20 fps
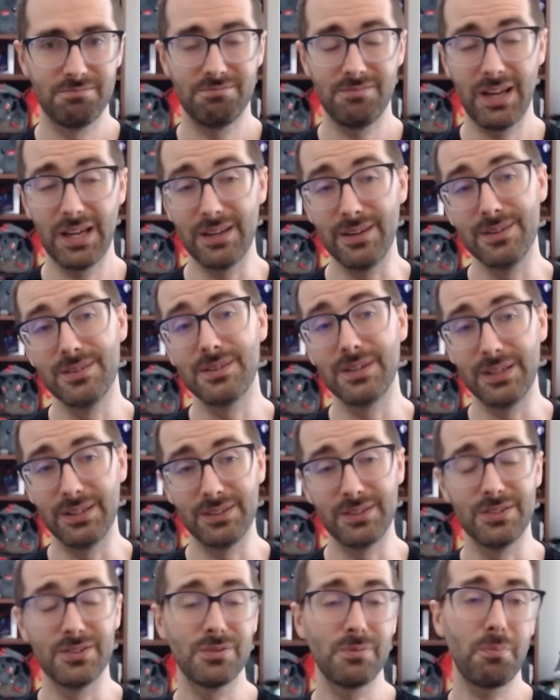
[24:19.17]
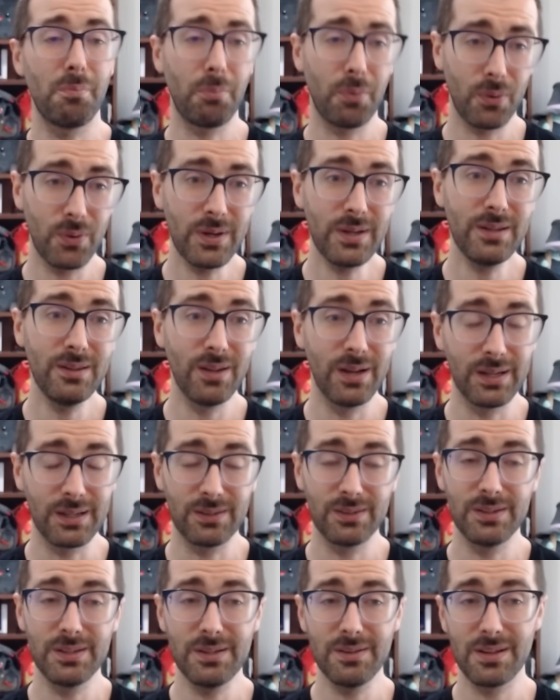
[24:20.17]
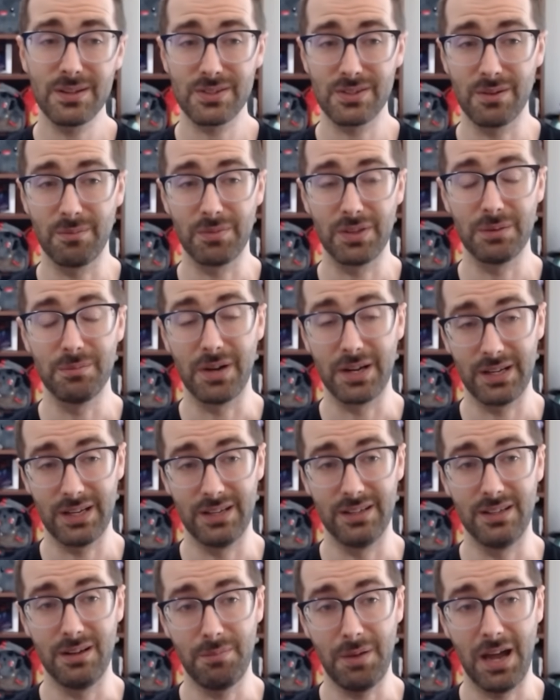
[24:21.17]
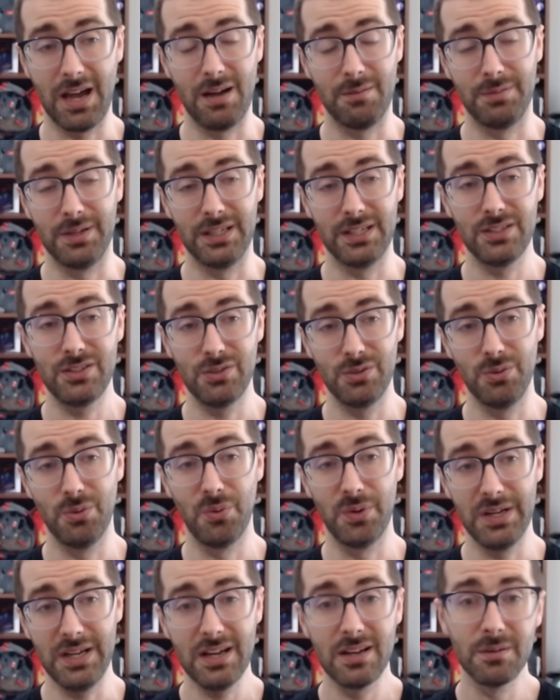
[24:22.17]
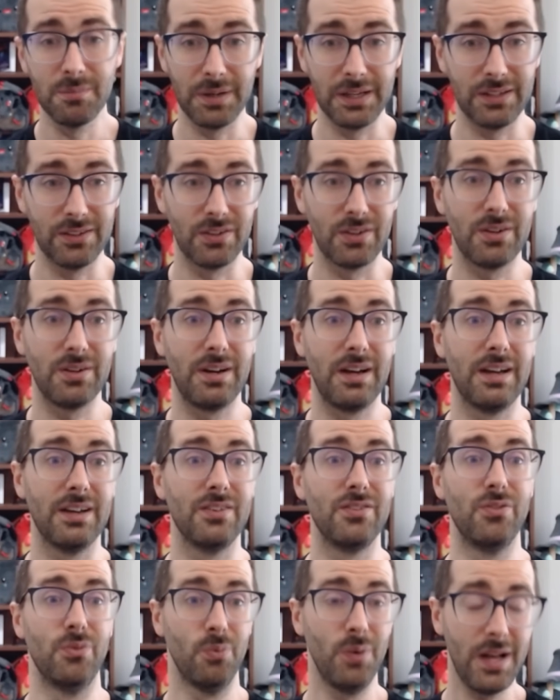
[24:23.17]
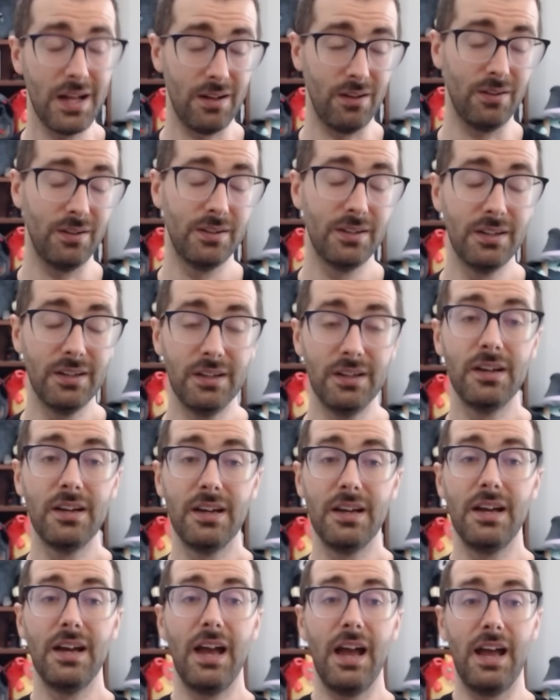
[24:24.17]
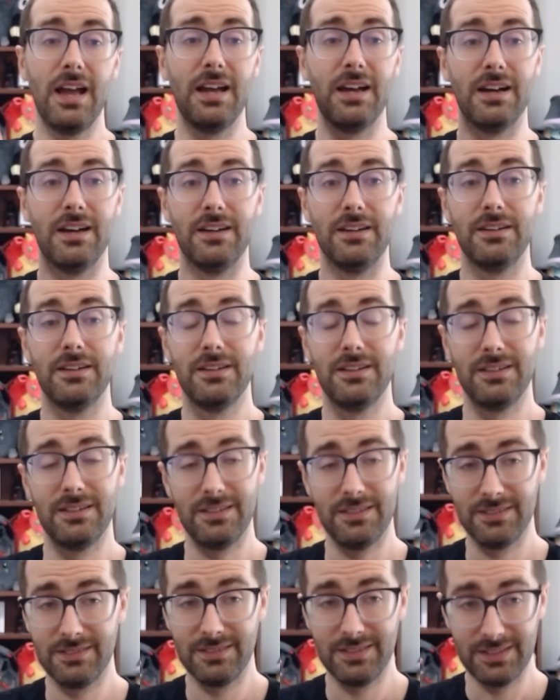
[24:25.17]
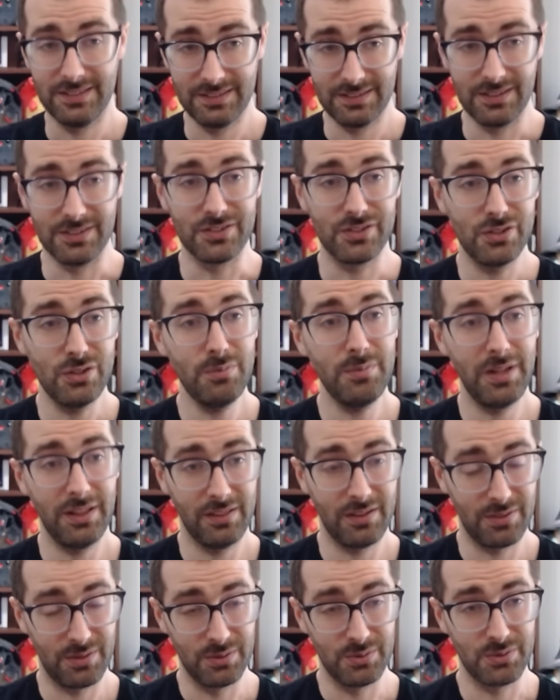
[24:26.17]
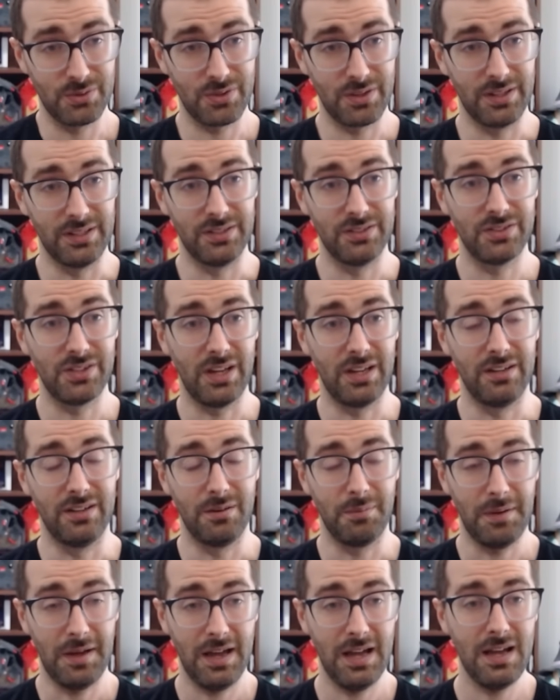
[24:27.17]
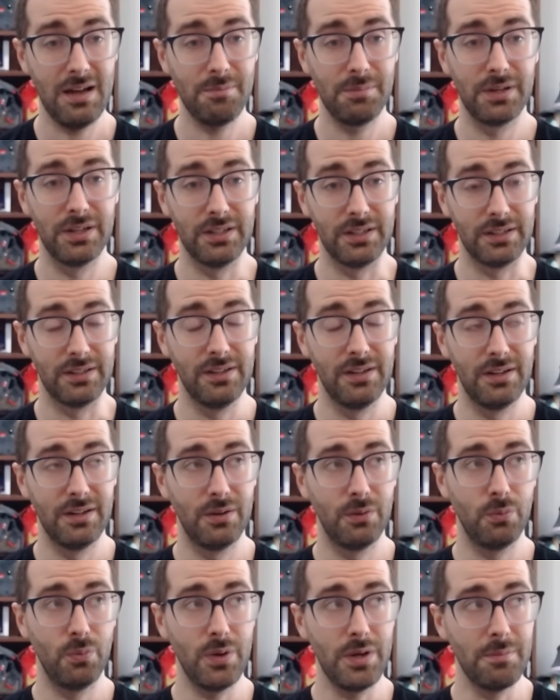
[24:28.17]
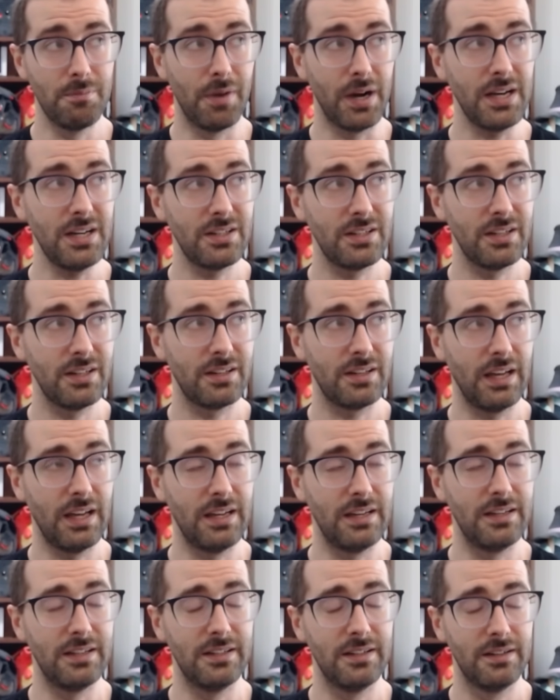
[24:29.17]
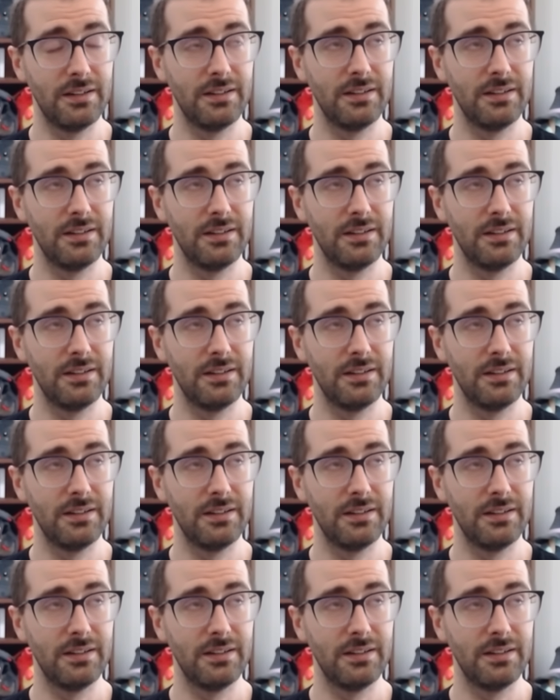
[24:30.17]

and it is pretty likely that something might end up happening to Reanimator as well. And assuming that those things end up happening, we might get a